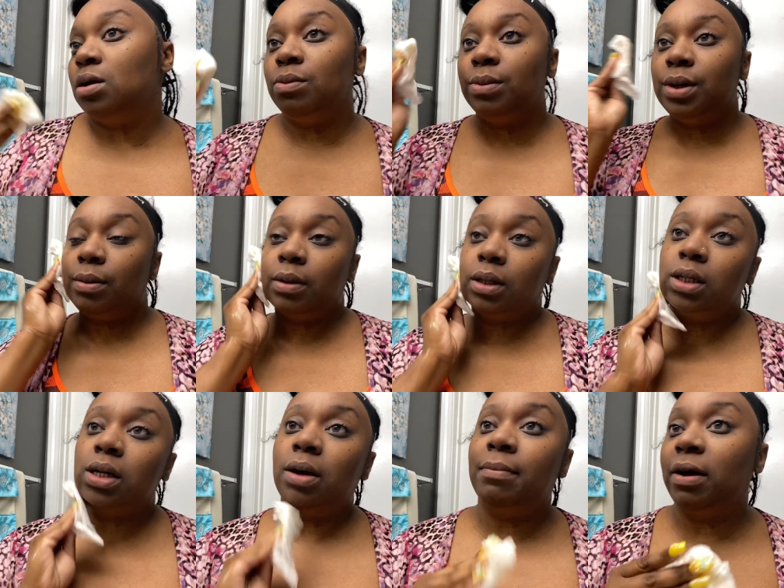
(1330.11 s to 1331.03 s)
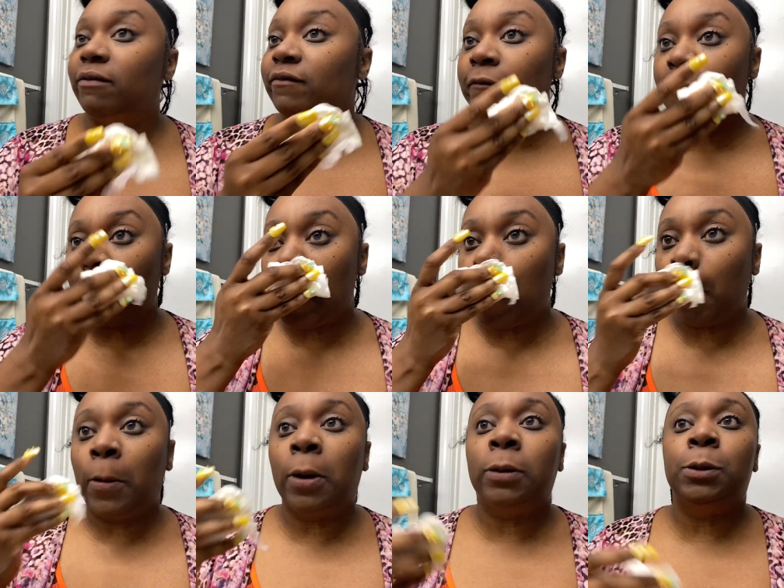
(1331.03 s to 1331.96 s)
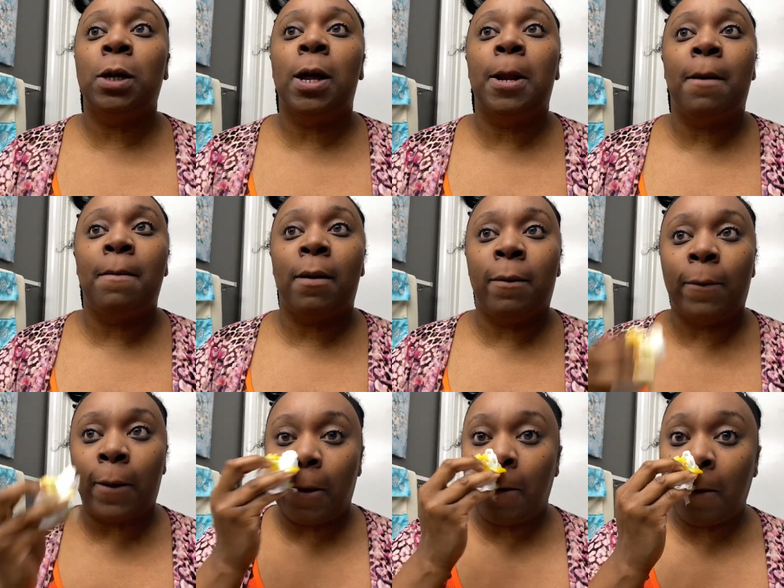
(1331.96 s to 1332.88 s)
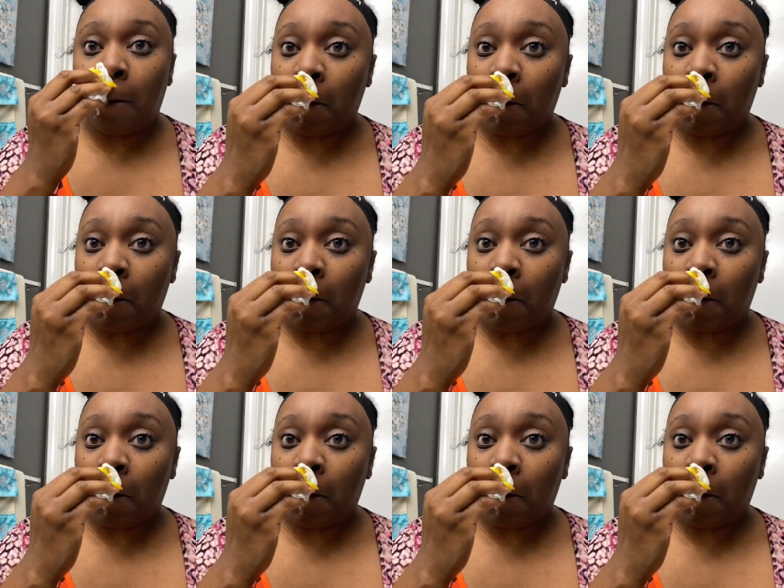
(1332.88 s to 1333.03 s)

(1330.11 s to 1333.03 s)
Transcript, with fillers: when I'm cleaning off my face, when I'm drying off my face.